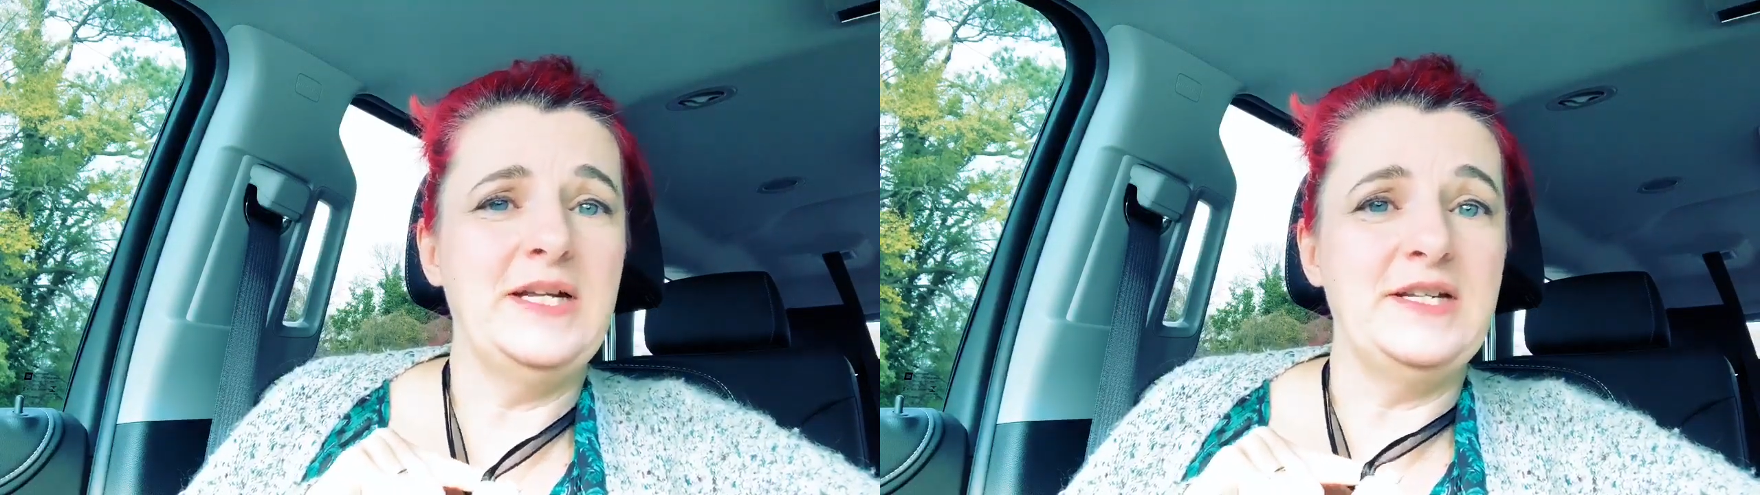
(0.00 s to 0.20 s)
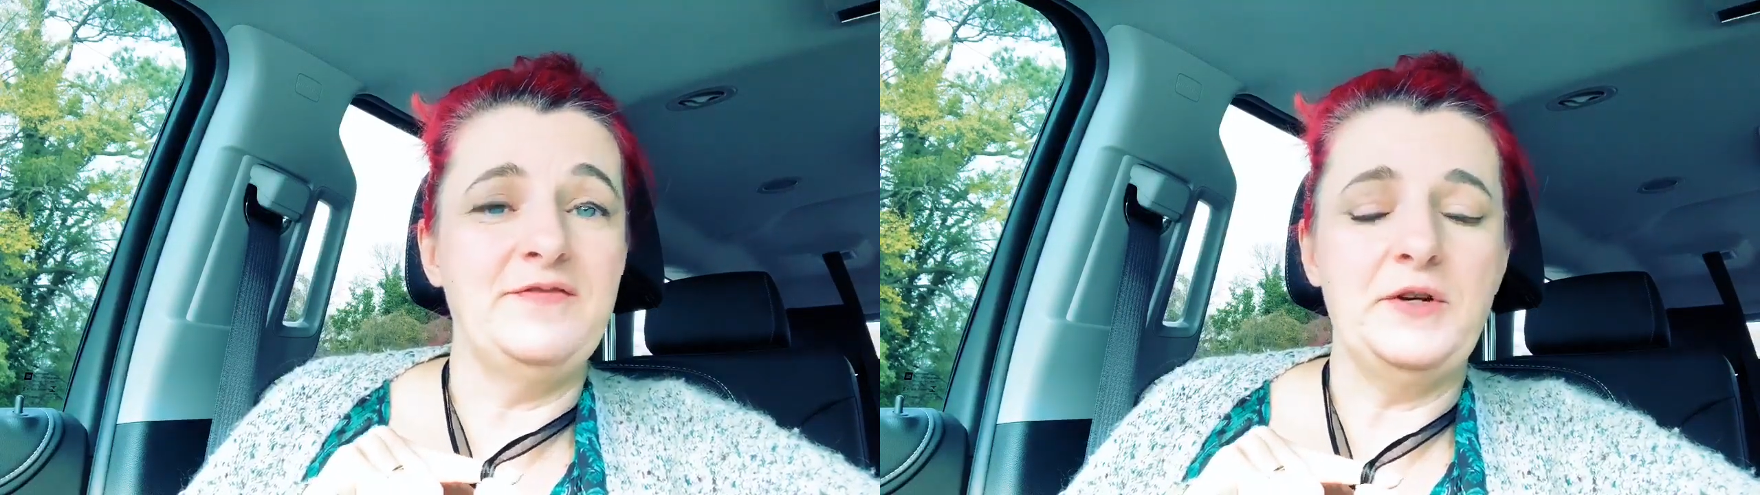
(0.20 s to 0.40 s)

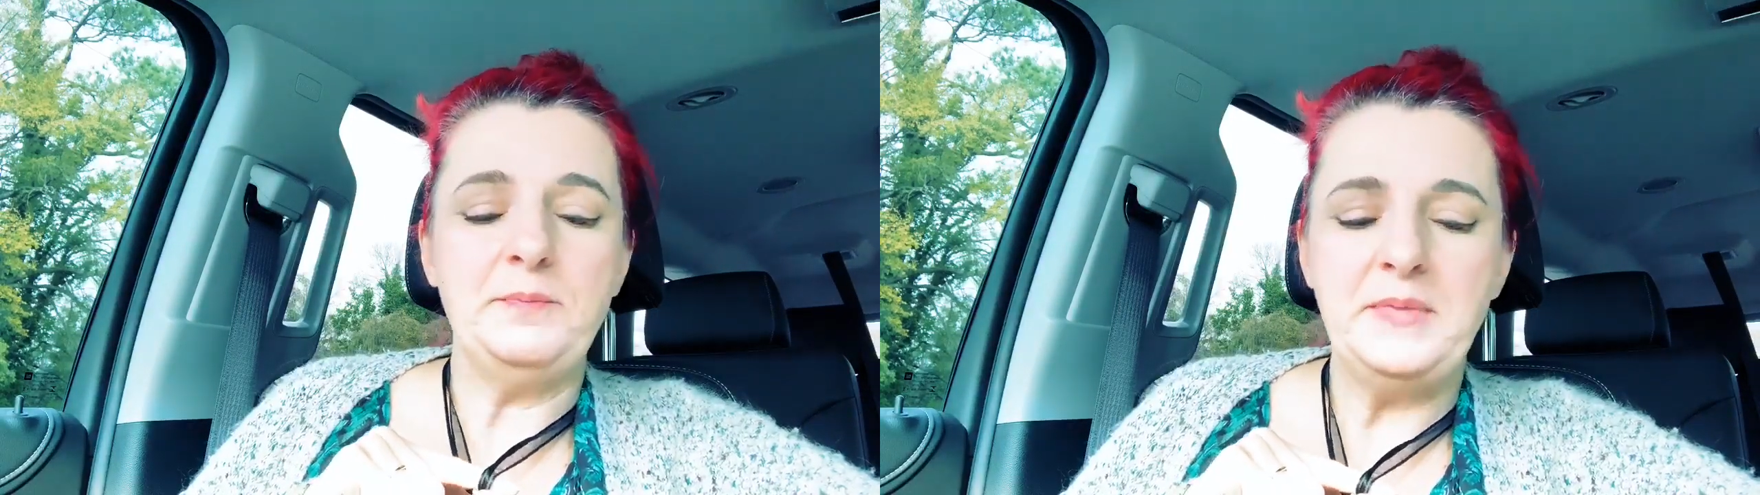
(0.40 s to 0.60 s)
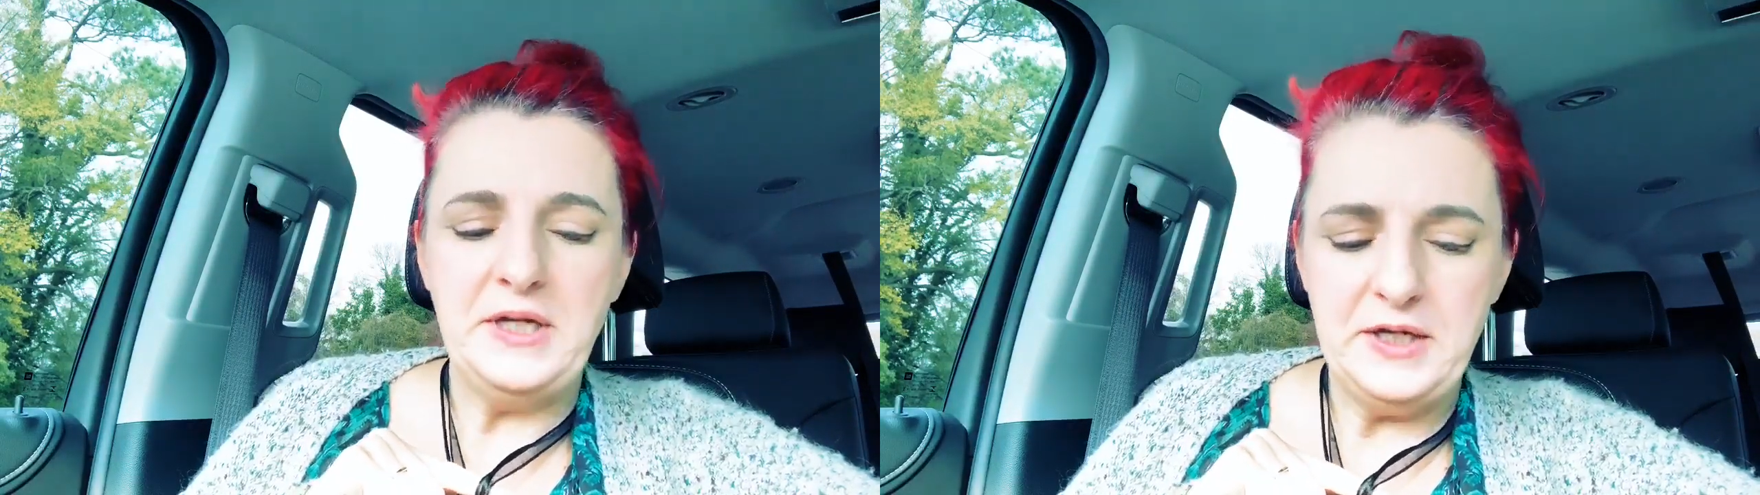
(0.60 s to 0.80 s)
and different.
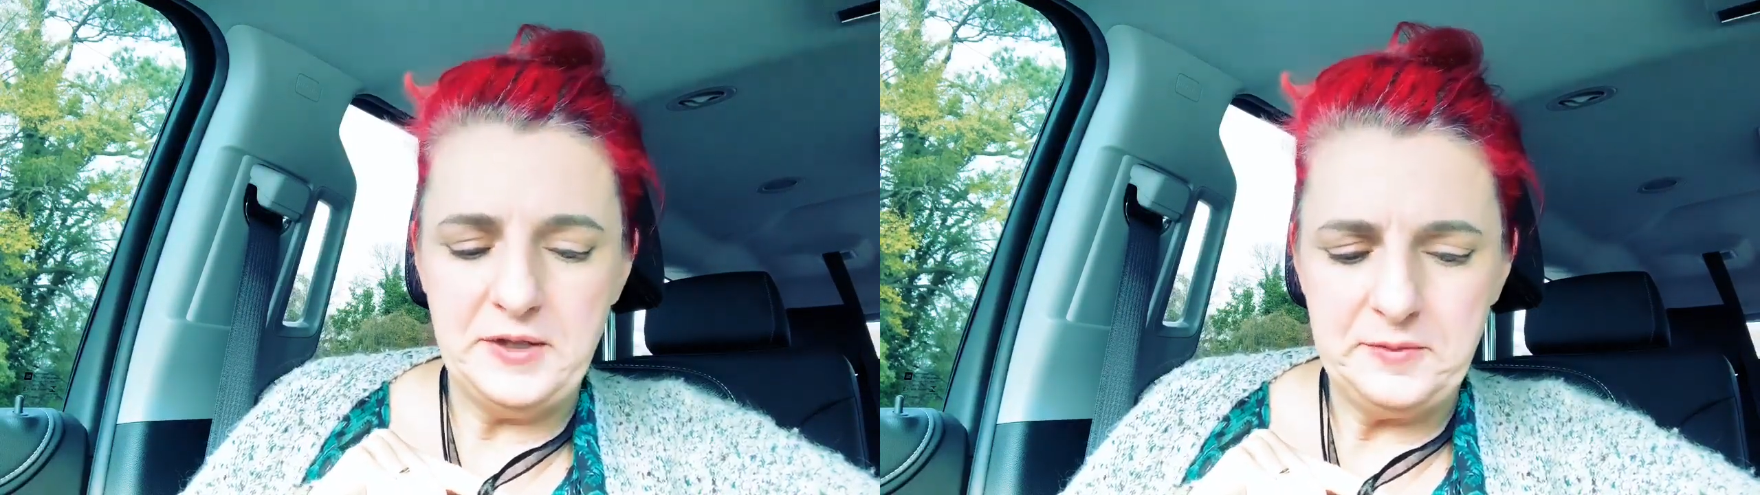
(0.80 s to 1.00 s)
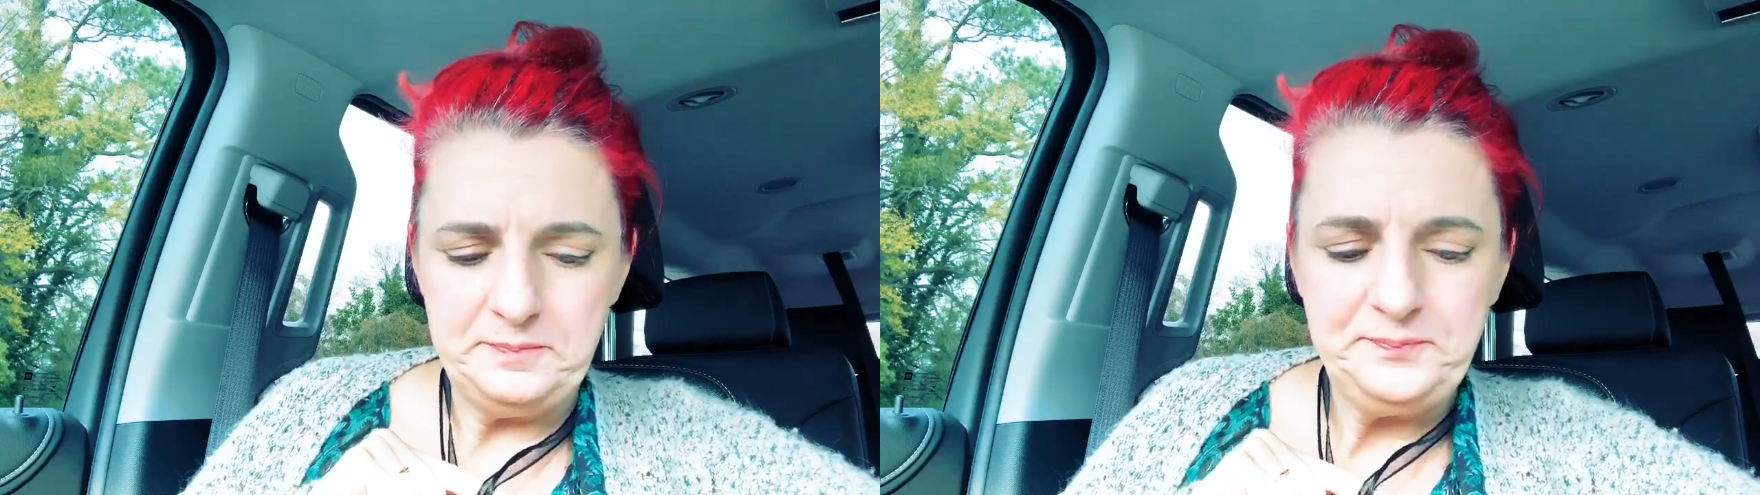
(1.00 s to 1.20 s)
But
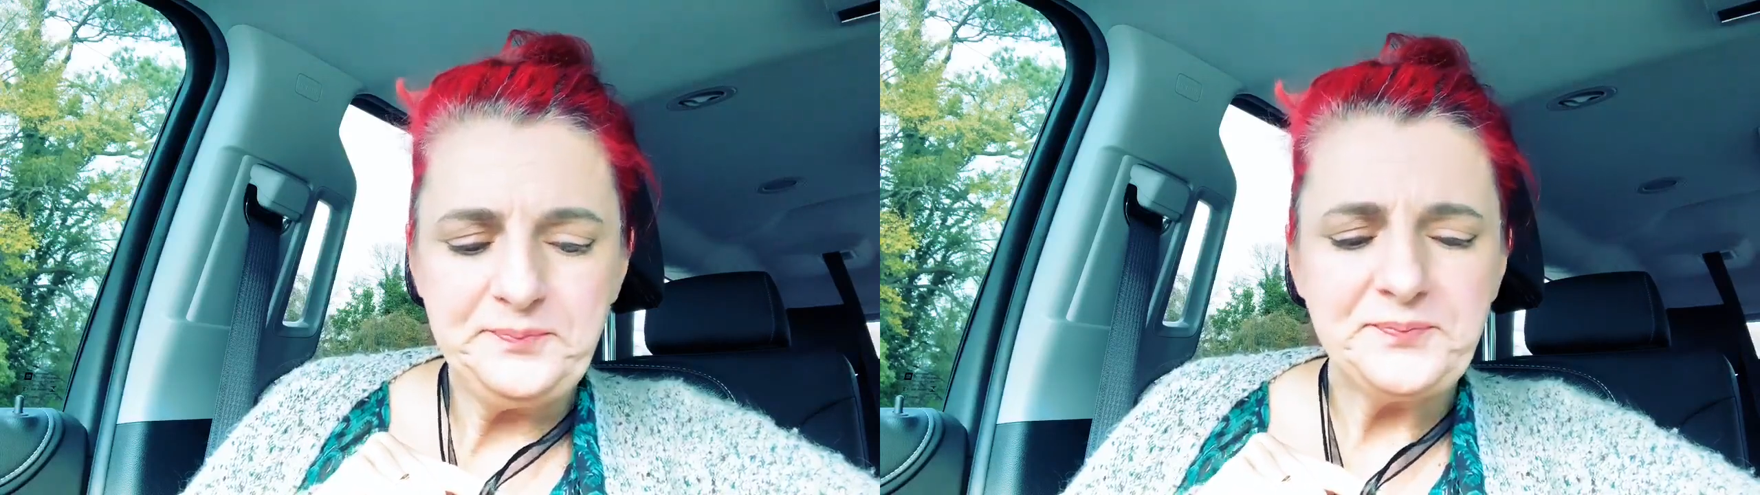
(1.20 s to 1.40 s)
um,